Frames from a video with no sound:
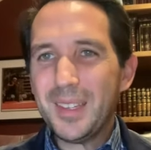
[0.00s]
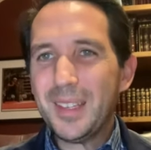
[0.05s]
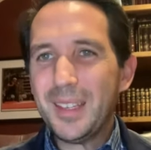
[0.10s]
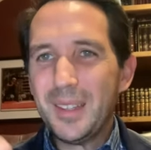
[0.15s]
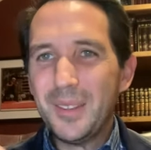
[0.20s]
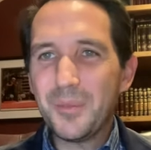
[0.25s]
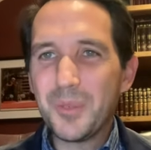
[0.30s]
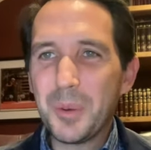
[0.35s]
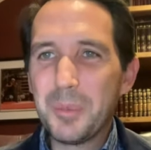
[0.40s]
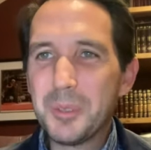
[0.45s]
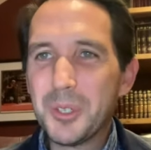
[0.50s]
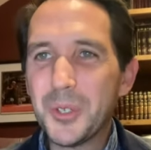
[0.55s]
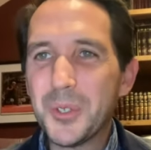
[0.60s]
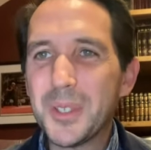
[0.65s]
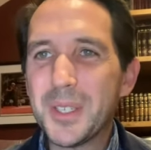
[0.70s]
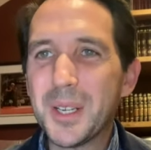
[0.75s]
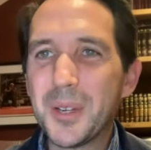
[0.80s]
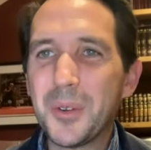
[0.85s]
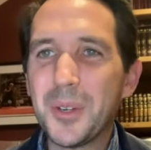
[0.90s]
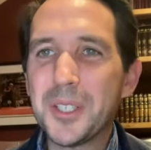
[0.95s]
from Jews
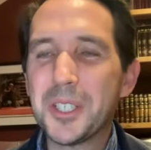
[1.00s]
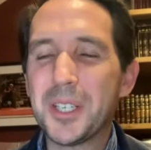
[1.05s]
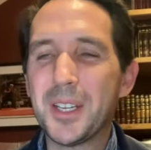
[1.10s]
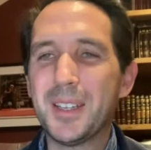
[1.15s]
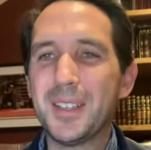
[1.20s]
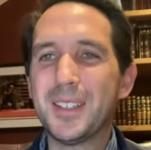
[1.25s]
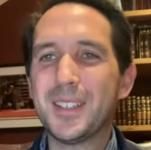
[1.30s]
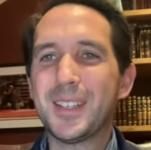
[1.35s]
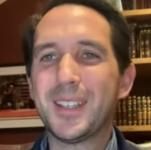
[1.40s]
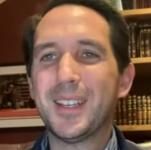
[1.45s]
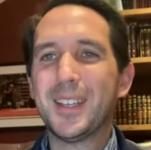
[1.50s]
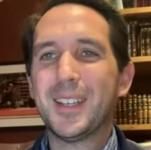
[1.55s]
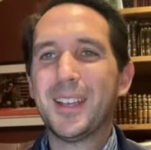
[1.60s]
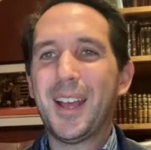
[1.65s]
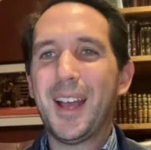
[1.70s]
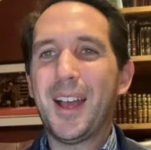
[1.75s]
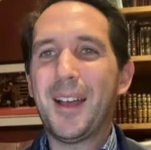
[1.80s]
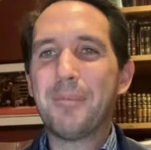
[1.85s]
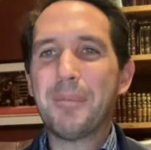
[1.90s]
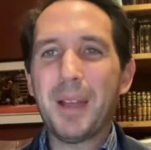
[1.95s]
to Christians.
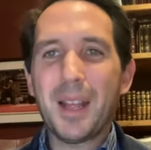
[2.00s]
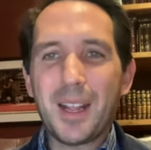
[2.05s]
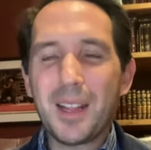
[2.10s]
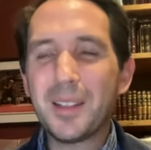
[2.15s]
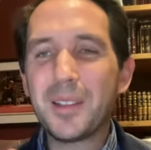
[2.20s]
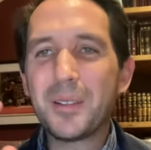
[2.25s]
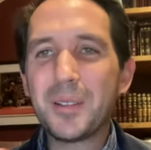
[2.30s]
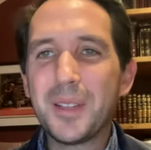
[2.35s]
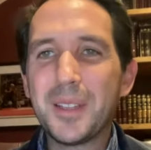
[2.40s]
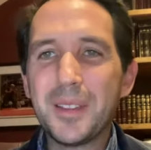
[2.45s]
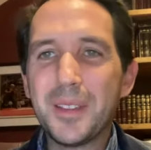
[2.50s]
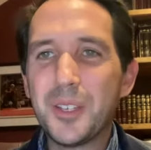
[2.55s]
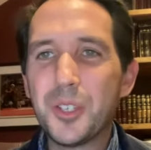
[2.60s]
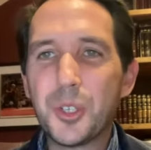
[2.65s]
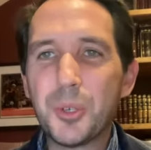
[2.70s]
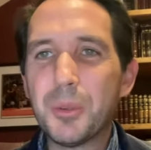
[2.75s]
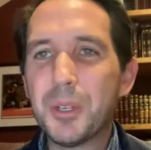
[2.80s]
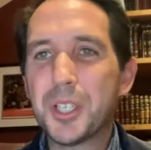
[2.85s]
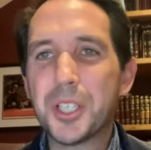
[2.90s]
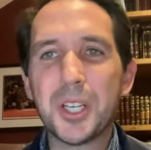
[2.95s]
But clearly
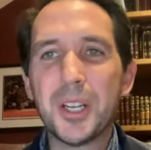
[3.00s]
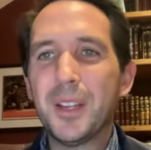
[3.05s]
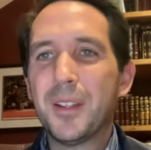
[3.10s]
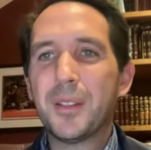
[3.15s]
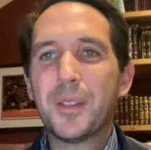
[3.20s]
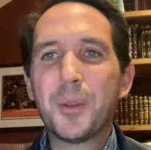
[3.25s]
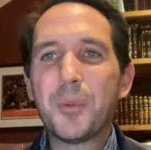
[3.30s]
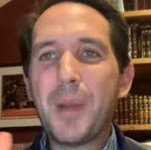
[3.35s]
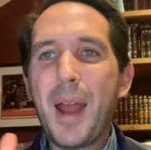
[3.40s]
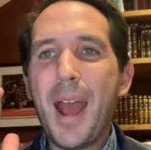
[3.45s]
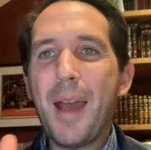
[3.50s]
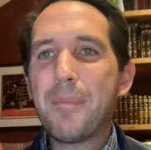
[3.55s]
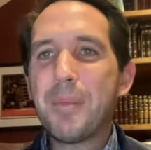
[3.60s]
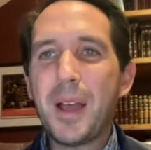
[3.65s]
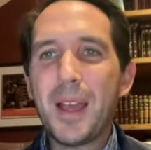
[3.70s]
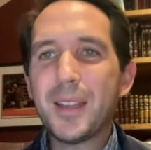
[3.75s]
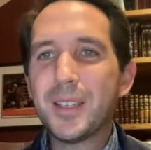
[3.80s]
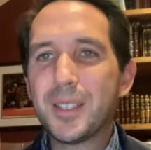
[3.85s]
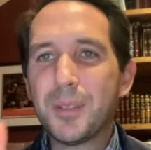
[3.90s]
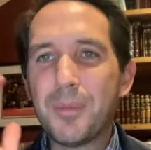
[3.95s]
the rabbis,